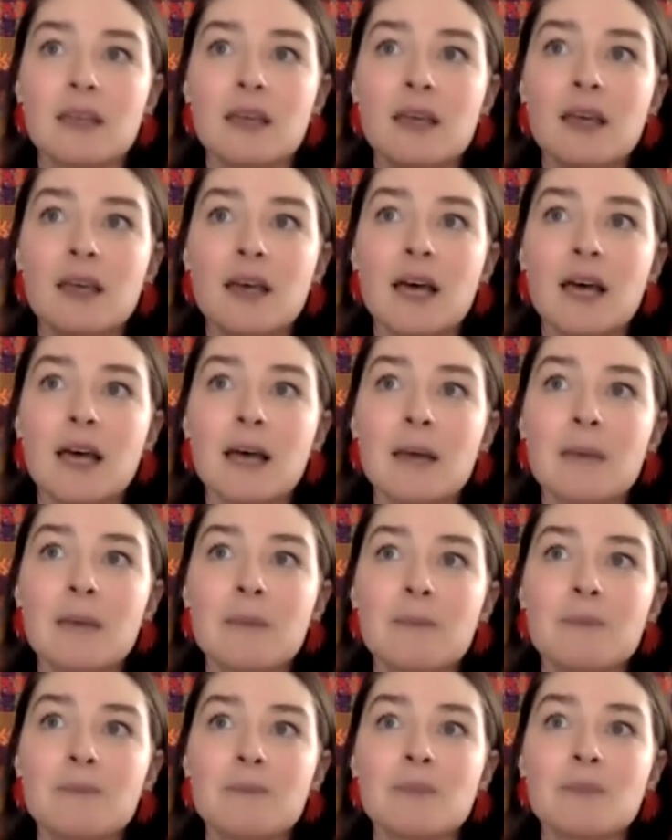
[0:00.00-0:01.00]

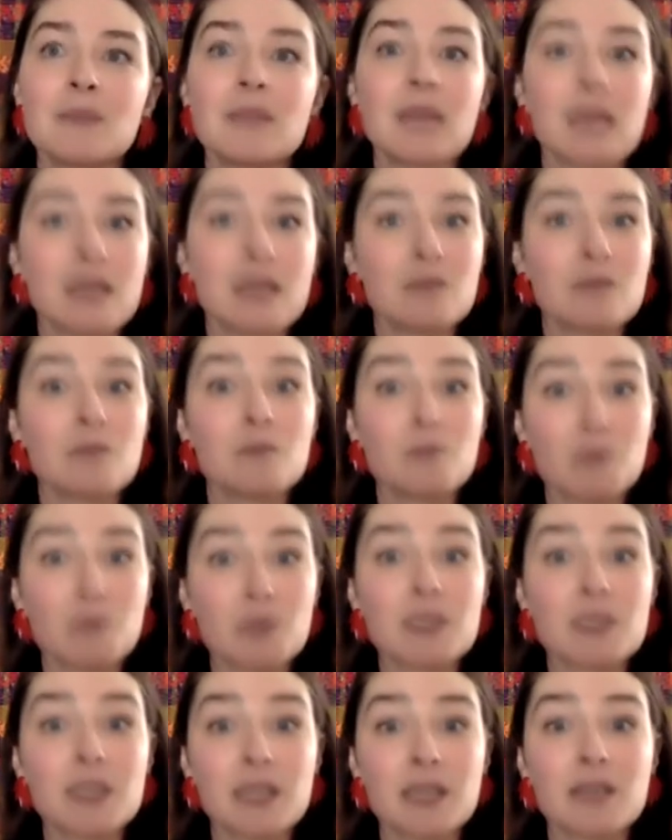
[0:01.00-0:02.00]
that
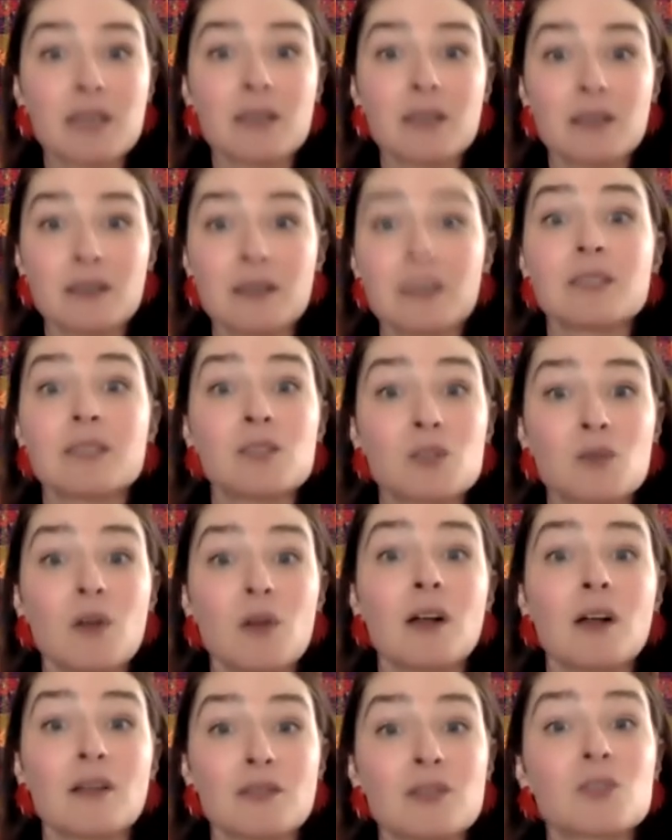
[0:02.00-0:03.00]
particularly
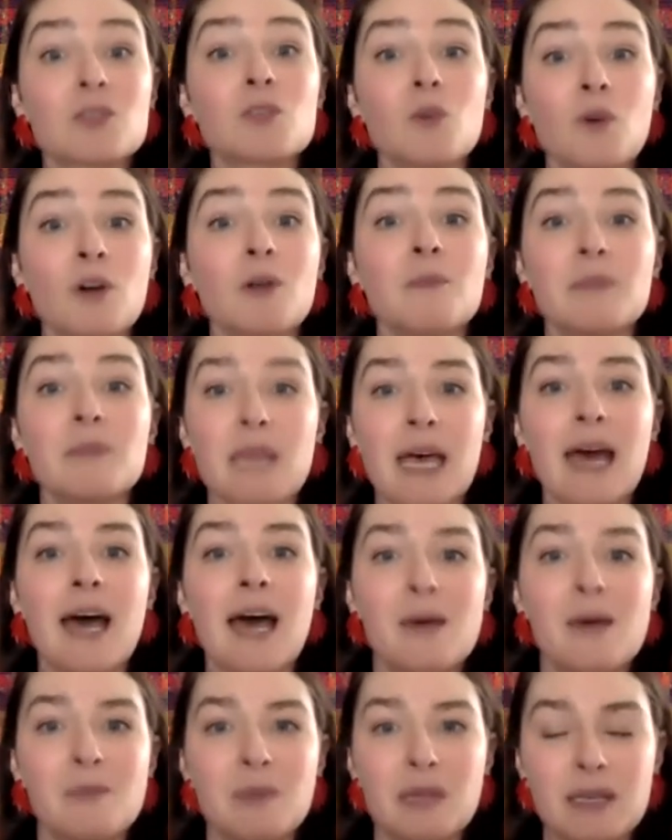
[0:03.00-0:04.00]
strong storm that
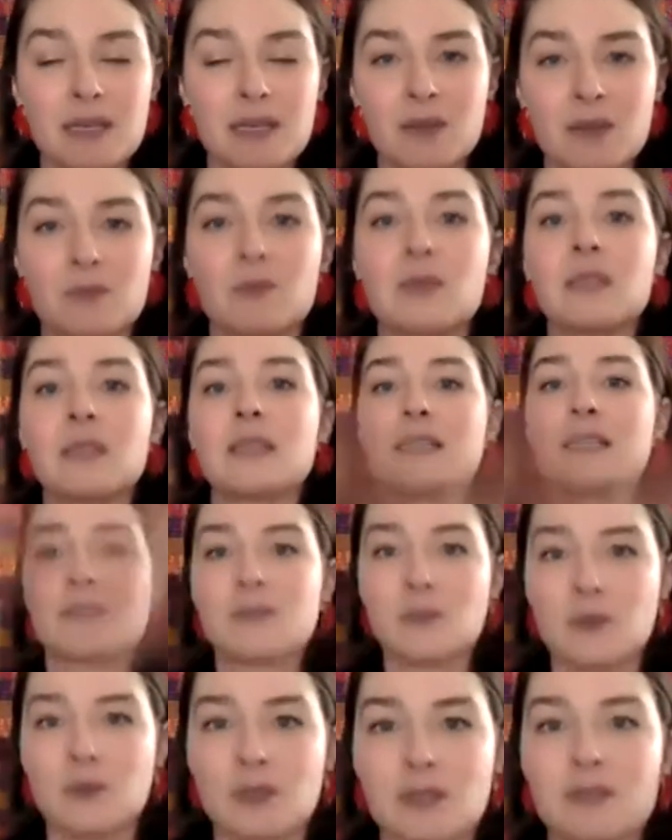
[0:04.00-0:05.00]
happened and really
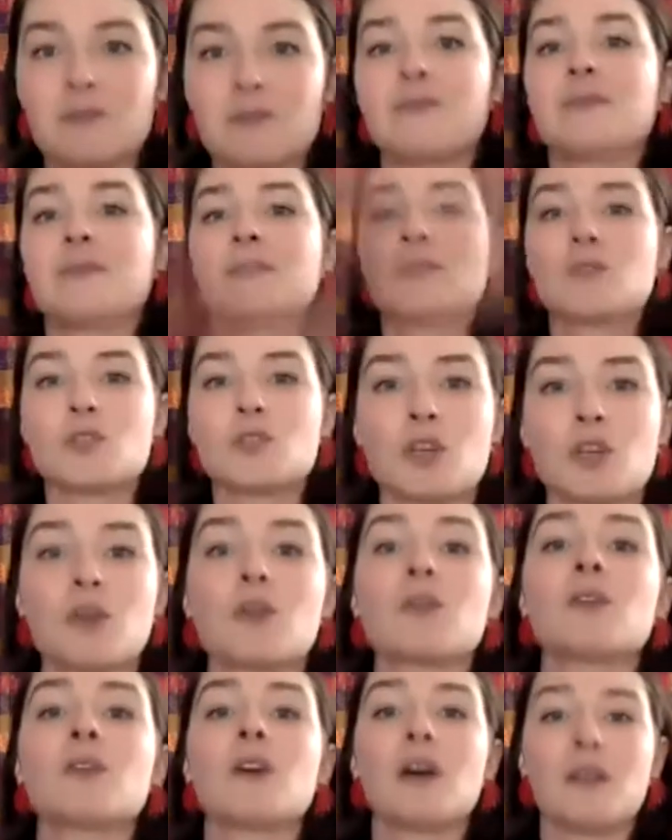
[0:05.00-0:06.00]
sort of
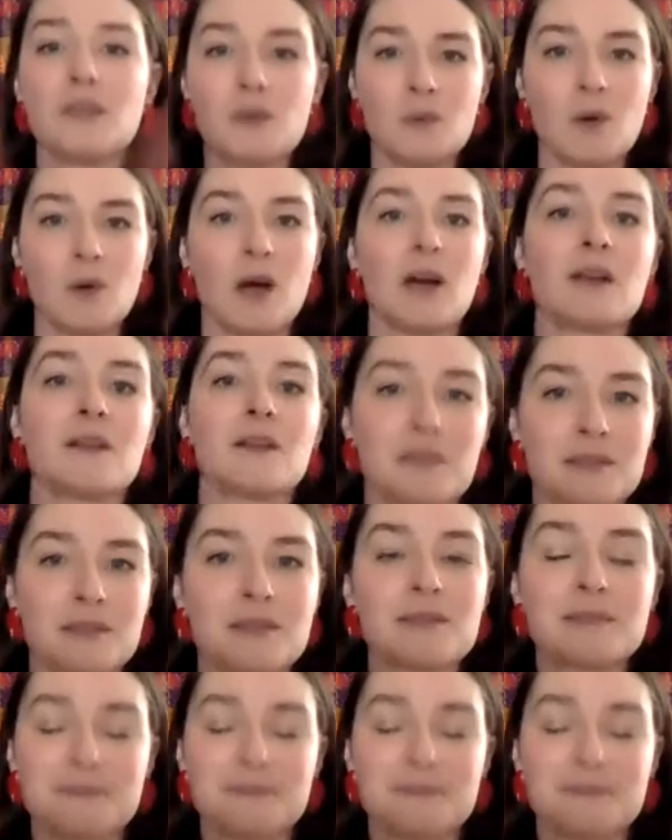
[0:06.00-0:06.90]
churned all the waters.